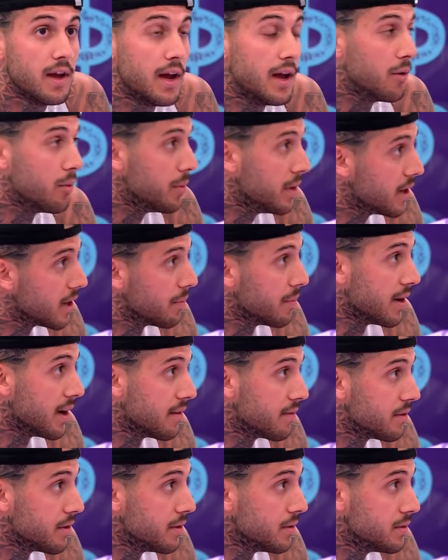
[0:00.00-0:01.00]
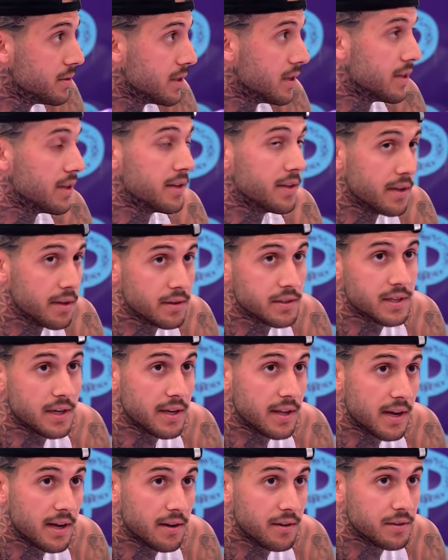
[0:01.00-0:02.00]
and would be coming after you. And then the other side
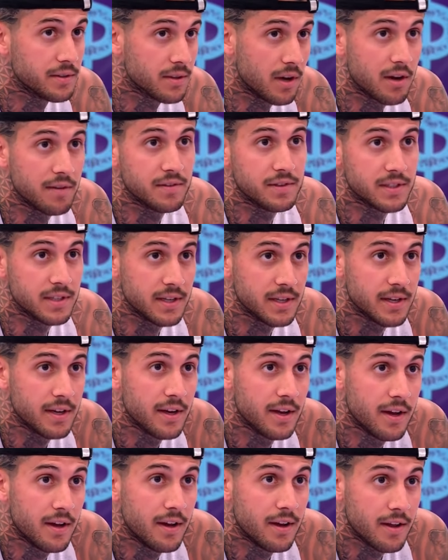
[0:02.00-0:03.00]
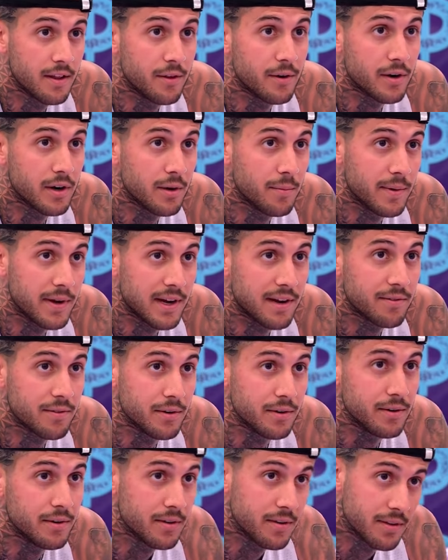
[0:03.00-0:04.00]
of the house, obviously, they're coming
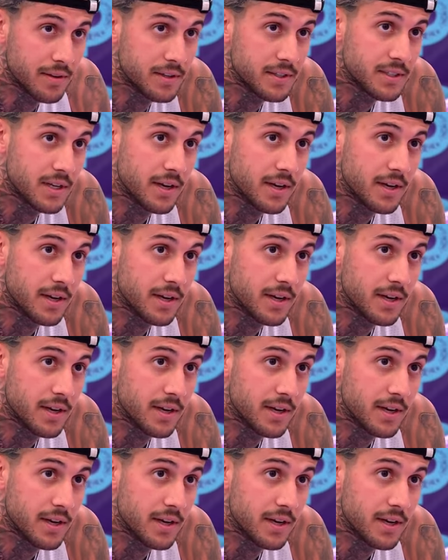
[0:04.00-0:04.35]
after this